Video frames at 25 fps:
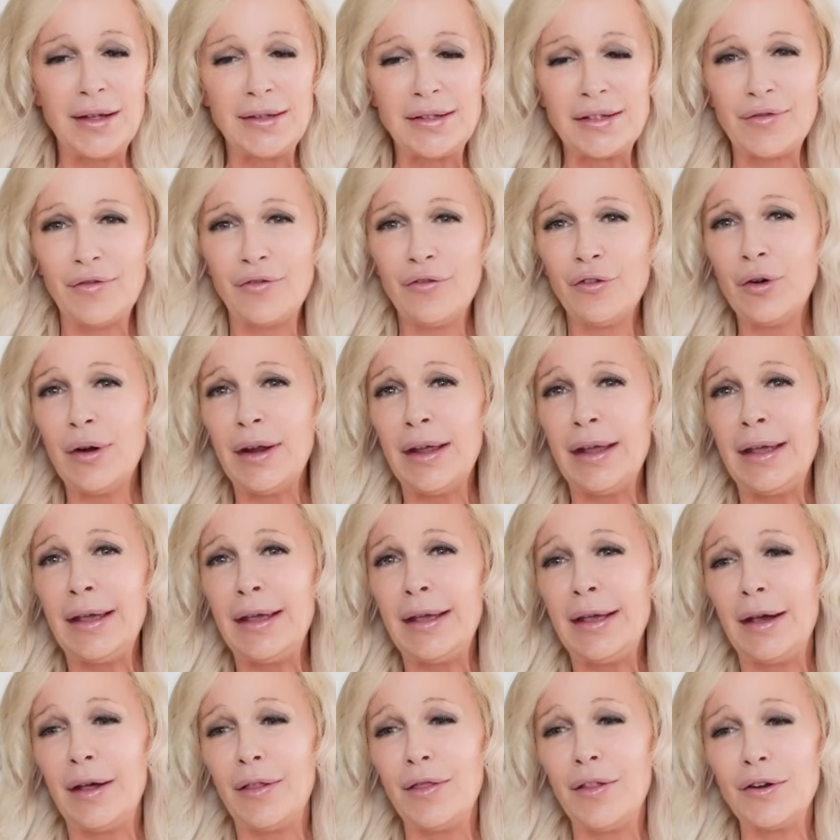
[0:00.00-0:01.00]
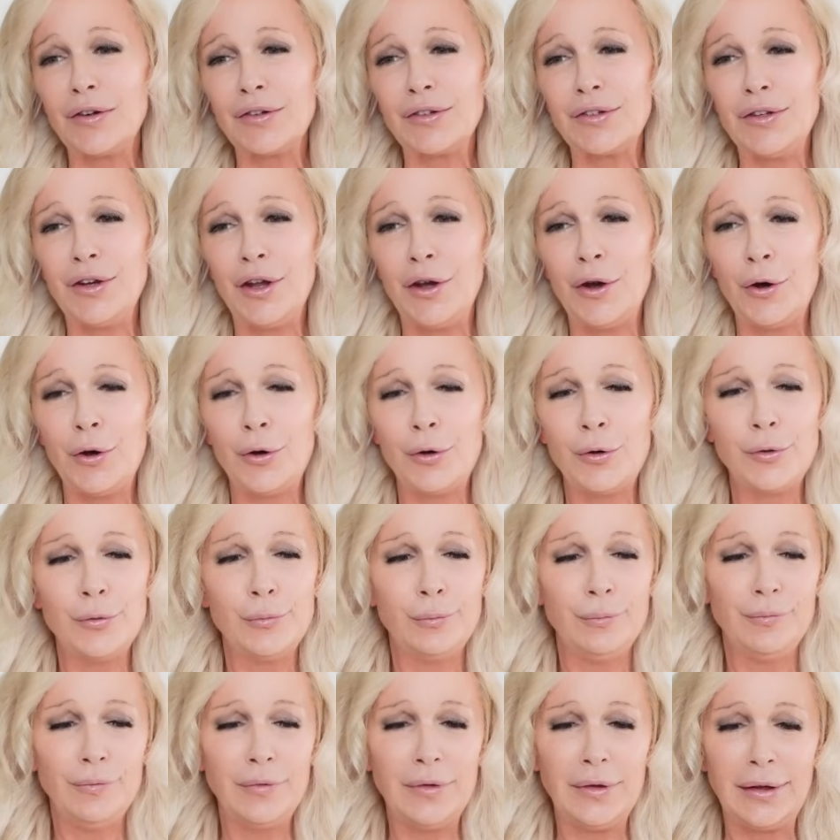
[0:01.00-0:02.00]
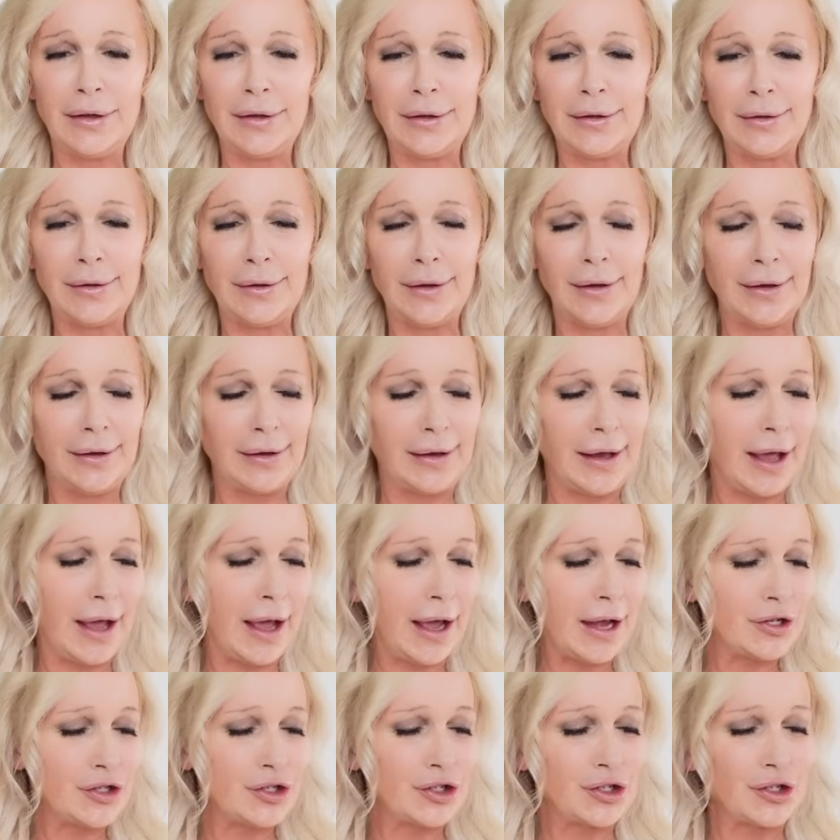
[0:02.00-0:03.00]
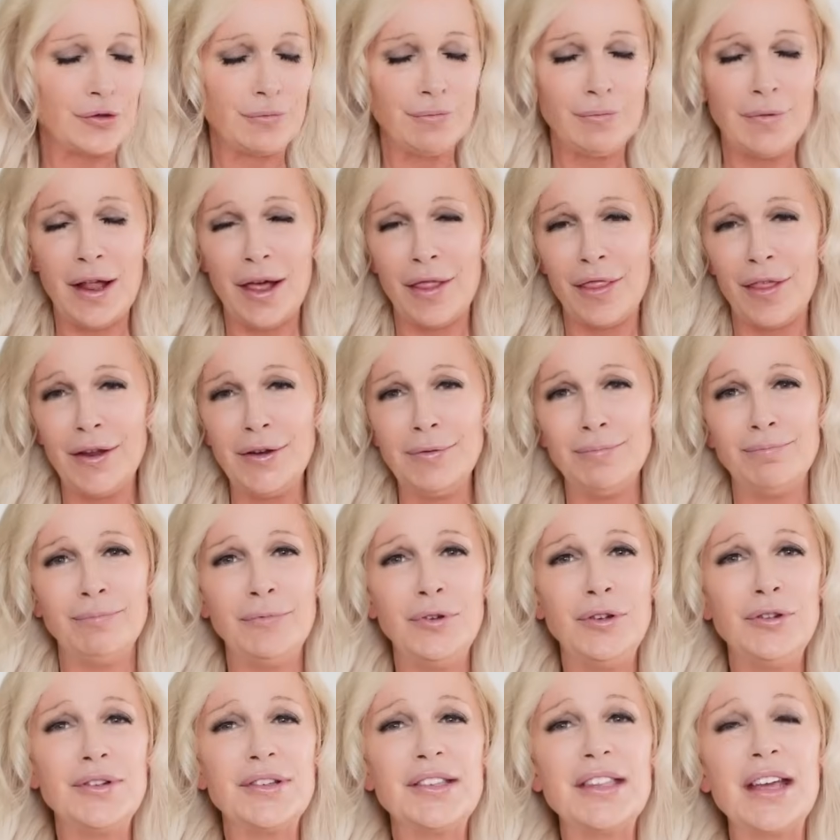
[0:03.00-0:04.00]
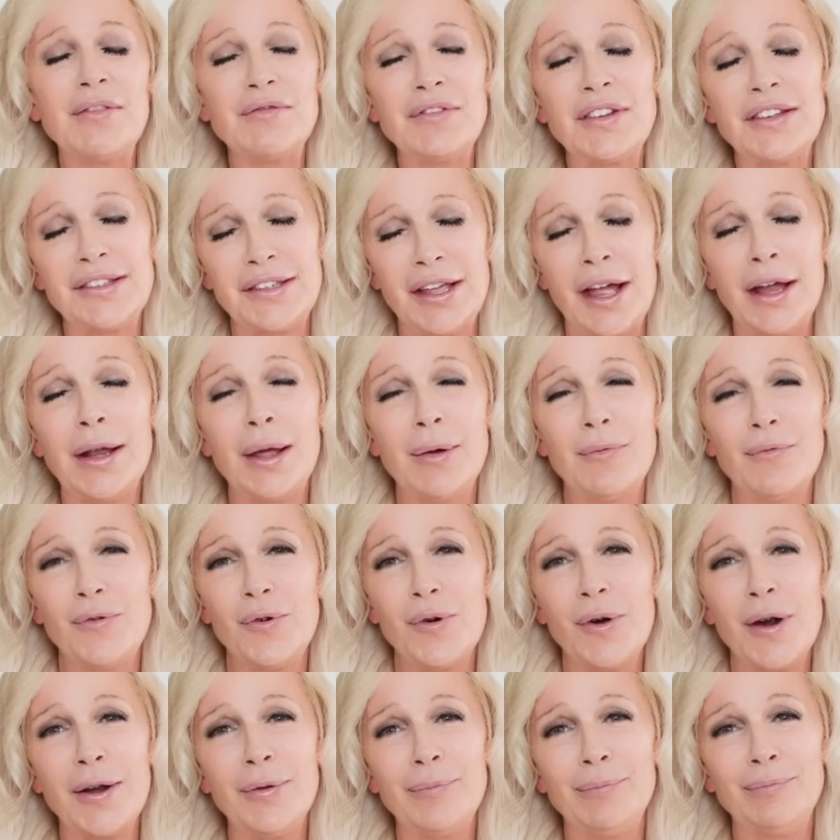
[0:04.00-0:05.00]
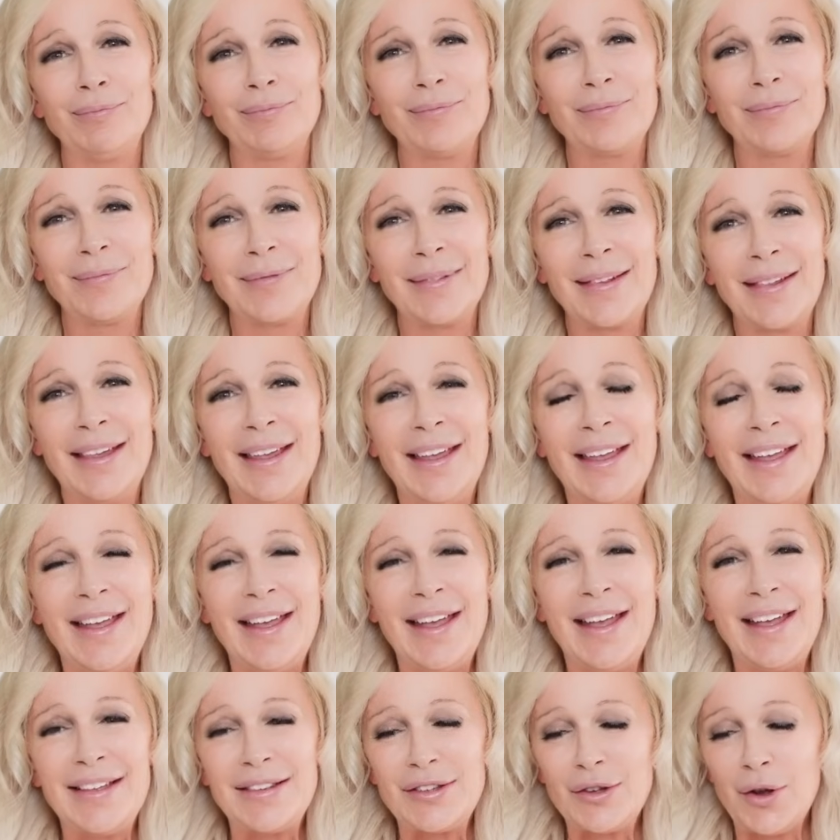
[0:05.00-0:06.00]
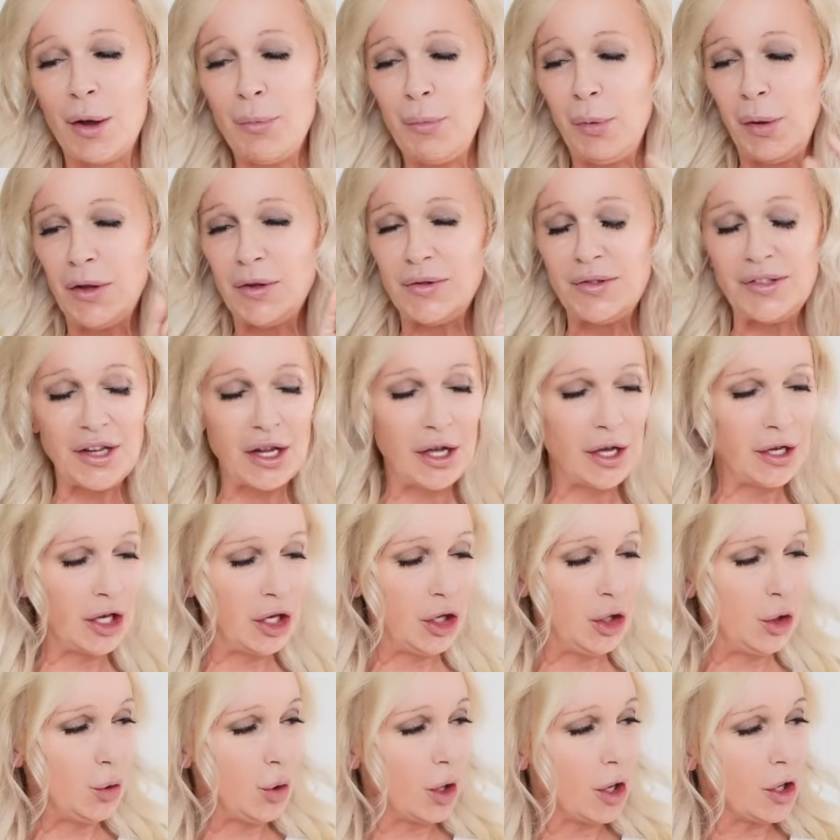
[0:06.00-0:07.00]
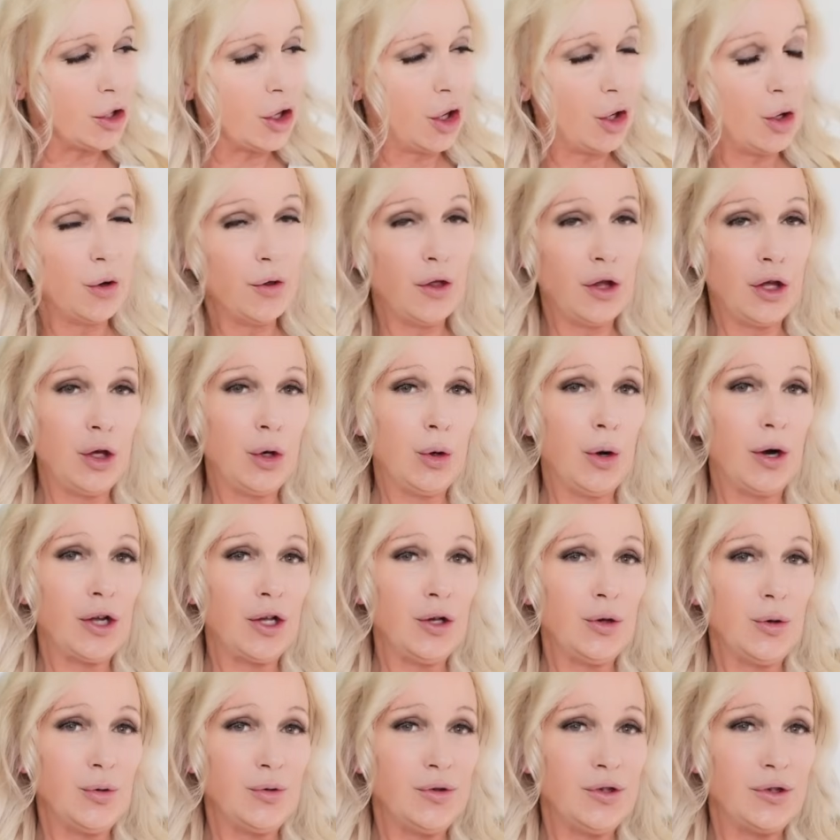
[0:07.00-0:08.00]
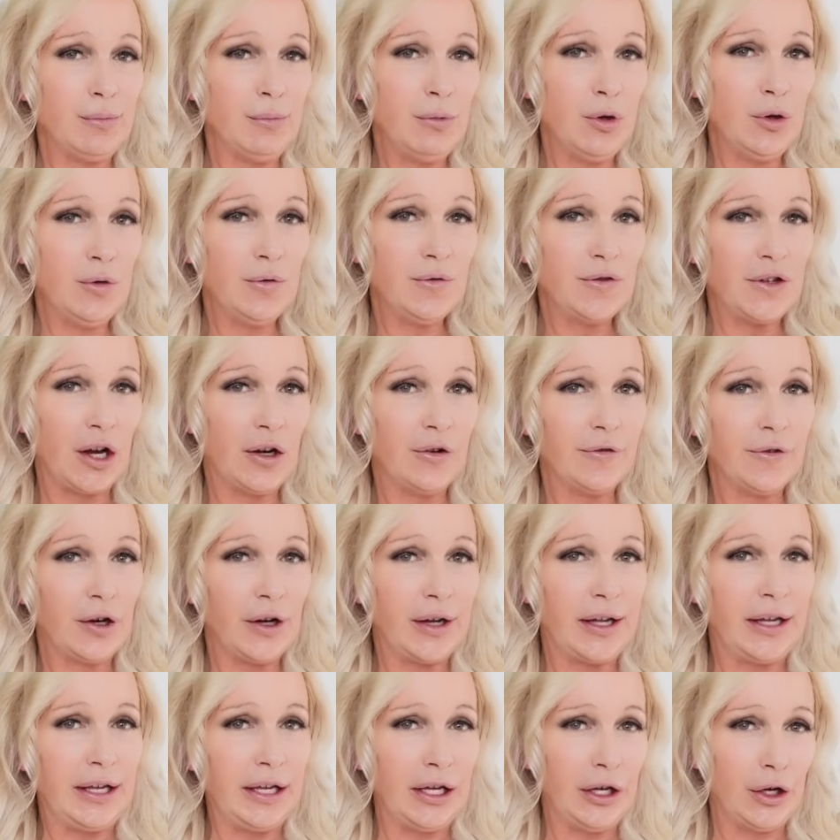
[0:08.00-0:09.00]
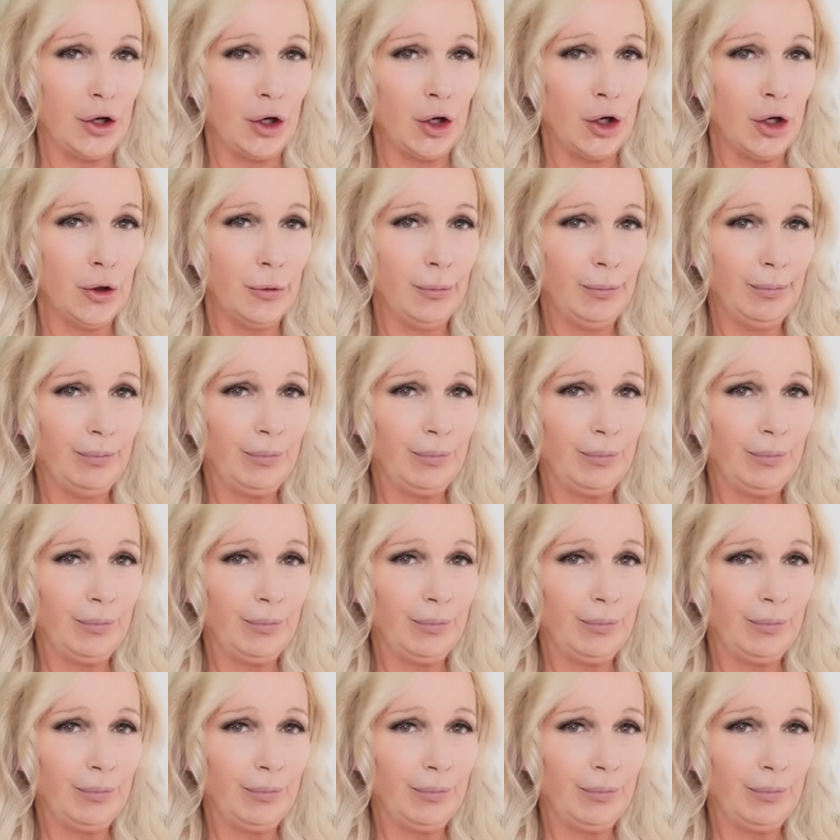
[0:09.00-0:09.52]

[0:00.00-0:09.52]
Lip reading: free. There's no catch, nothing. You just have to sign up for it. So I'll post a QR code. The QR code's moved over here